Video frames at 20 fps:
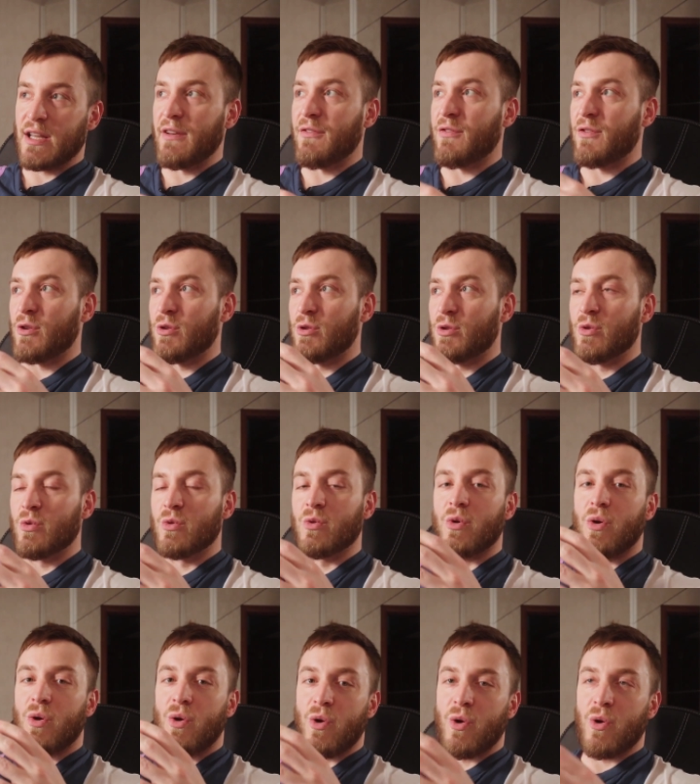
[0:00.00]
if you
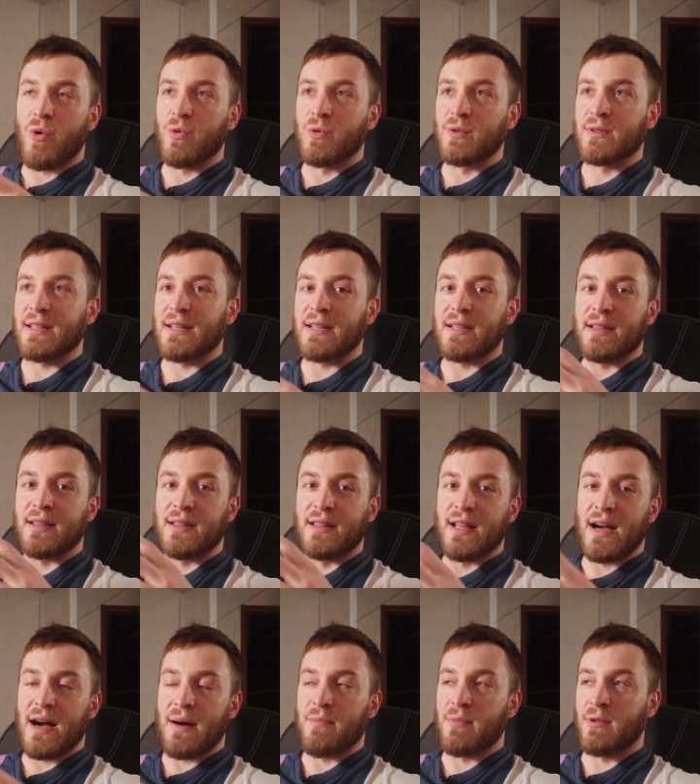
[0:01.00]
do only
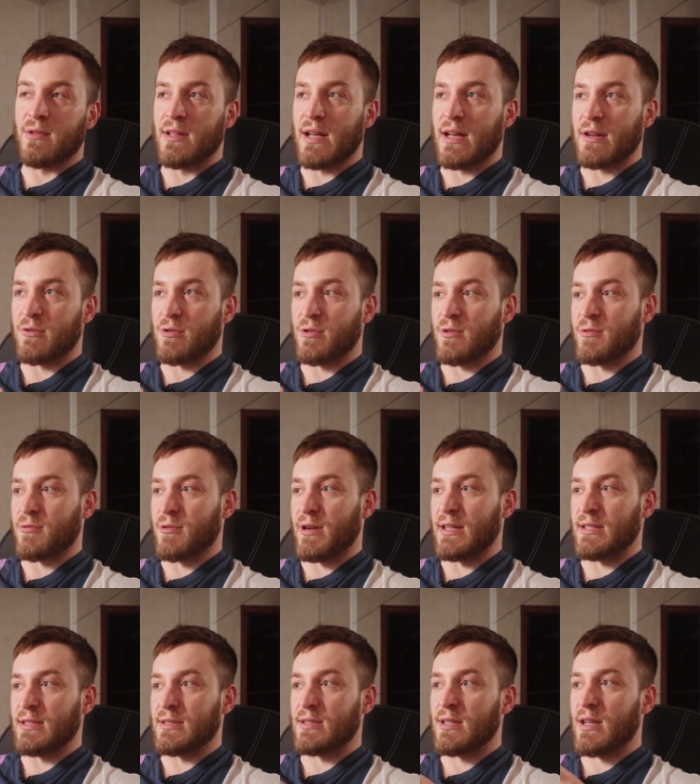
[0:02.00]
dumbbell lateral
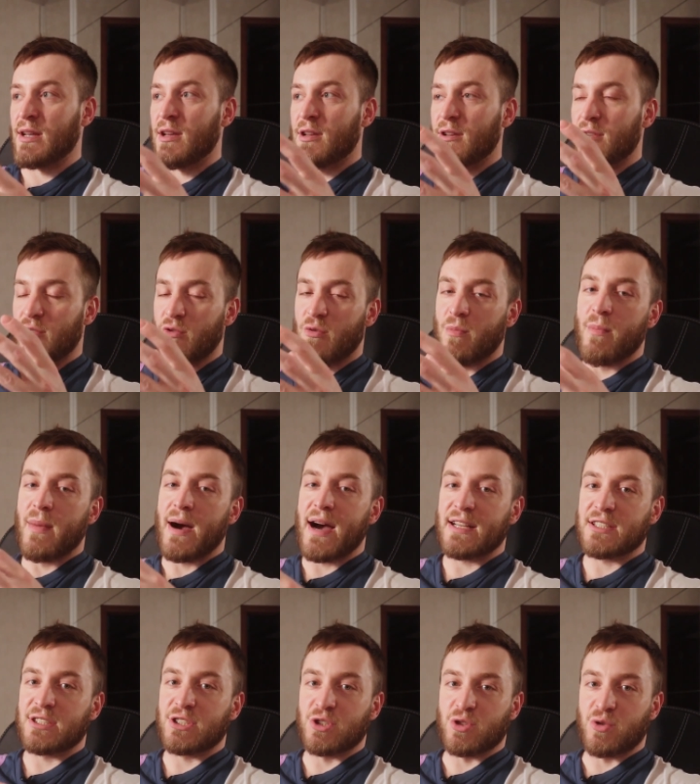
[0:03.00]
raises. You
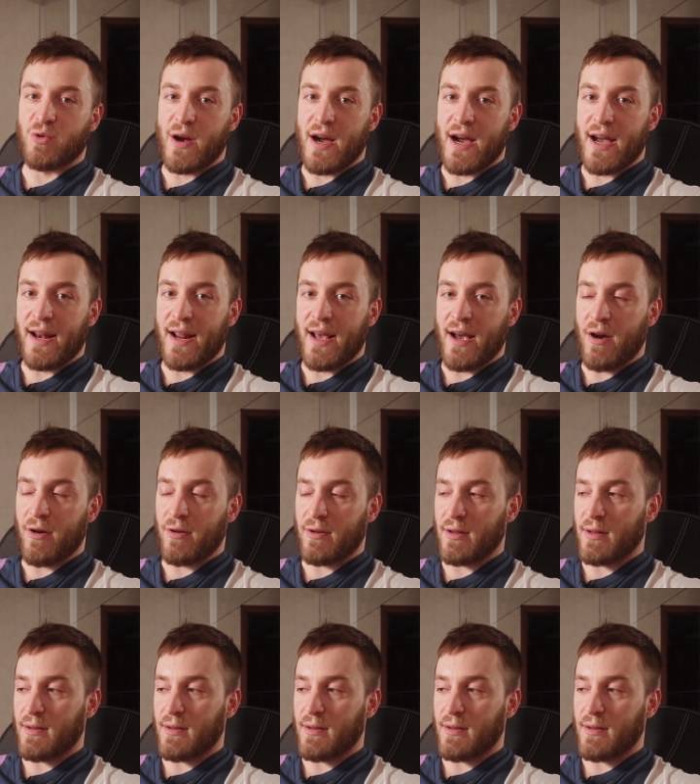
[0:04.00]
must try it out.